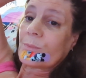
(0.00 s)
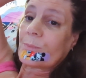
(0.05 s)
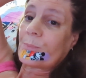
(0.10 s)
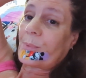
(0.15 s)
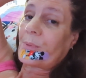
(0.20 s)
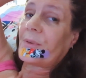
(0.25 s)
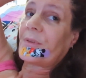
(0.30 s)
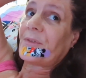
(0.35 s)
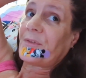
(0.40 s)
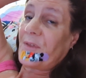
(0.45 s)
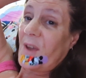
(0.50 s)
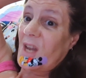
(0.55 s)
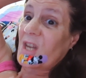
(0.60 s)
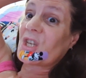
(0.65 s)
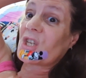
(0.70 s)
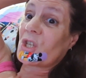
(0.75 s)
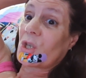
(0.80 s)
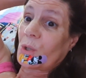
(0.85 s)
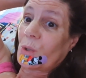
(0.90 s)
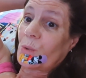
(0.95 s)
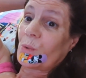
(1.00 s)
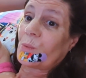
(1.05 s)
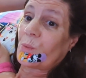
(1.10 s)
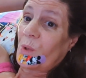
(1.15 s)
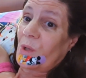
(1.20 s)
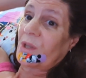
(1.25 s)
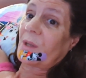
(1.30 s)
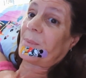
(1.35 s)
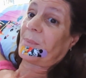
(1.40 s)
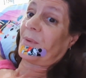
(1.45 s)
professional
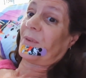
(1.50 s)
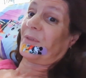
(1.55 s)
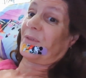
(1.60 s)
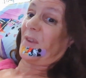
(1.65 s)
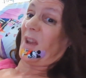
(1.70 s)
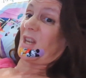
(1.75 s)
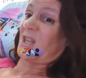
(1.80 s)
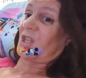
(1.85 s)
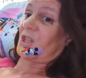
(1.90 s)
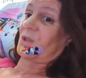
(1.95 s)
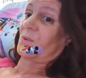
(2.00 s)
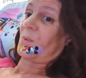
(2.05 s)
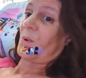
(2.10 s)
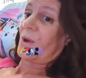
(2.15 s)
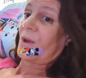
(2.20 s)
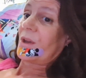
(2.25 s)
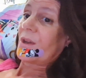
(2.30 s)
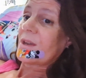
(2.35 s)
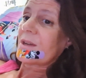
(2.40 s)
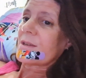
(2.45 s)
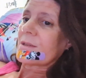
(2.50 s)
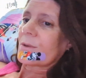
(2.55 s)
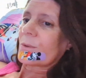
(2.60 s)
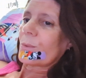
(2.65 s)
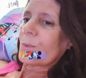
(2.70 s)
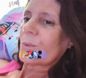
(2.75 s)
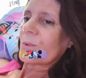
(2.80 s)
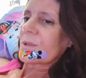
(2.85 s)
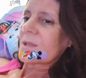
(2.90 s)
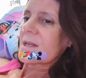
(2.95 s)
word, the profesh word,
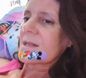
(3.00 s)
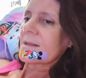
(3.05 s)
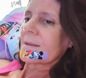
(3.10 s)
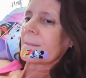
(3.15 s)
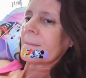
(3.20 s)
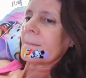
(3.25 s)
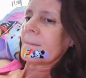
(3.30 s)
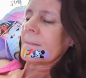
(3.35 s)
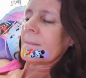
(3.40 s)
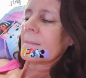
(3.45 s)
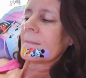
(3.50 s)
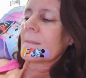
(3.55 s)
autism.